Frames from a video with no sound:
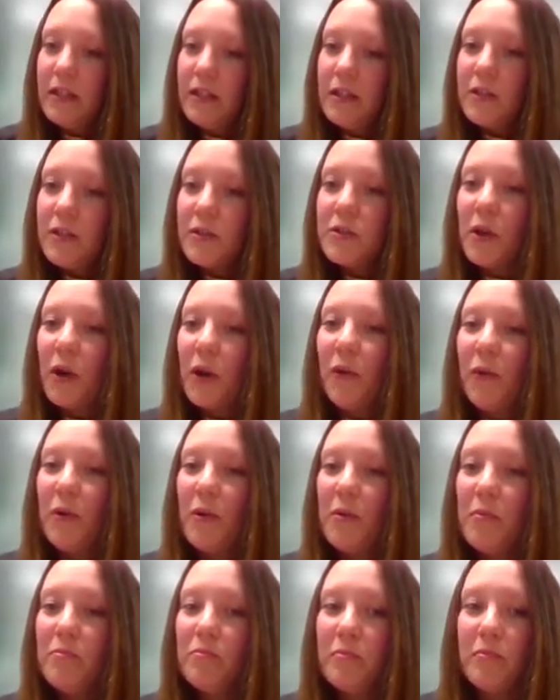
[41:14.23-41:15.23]
So
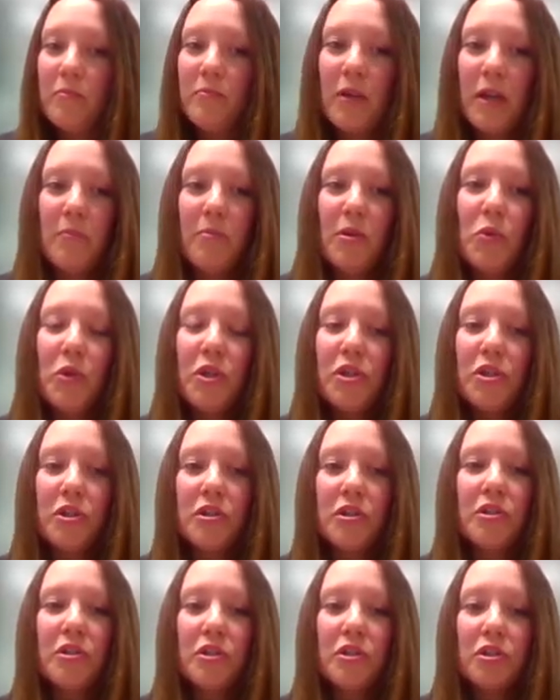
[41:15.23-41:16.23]
maybe we
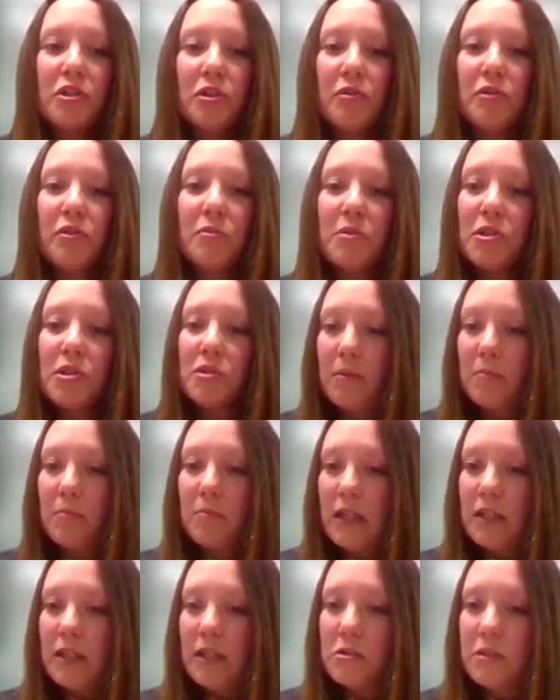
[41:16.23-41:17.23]
should show them a
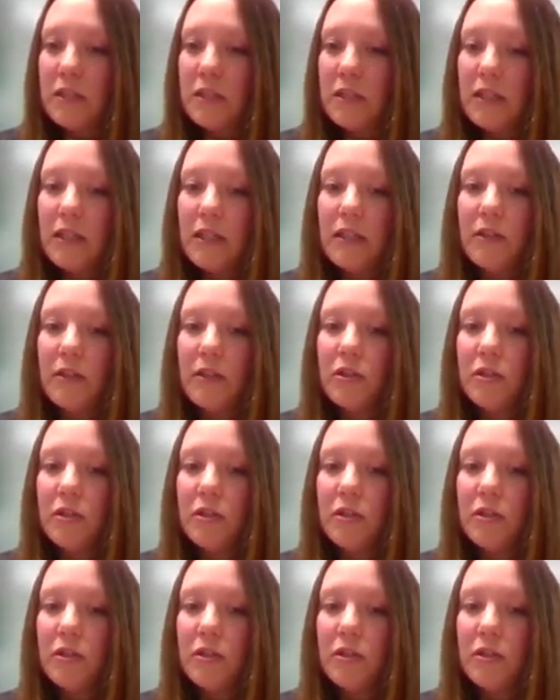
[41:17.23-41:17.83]
Tremble entry and then